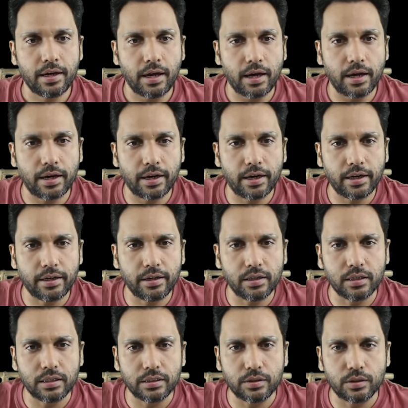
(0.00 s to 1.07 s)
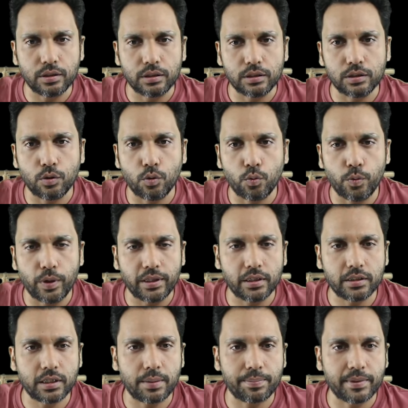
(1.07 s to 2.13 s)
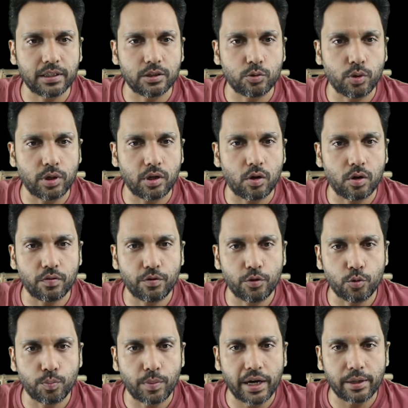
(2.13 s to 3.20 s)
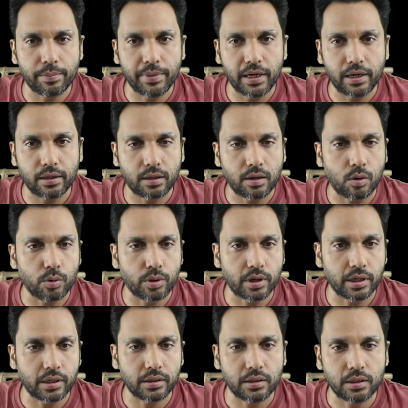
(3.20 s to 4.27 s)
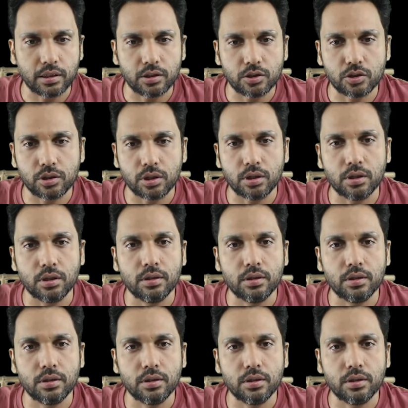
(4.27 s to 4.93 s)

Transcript: and when the chapter is going on, you might be encountering these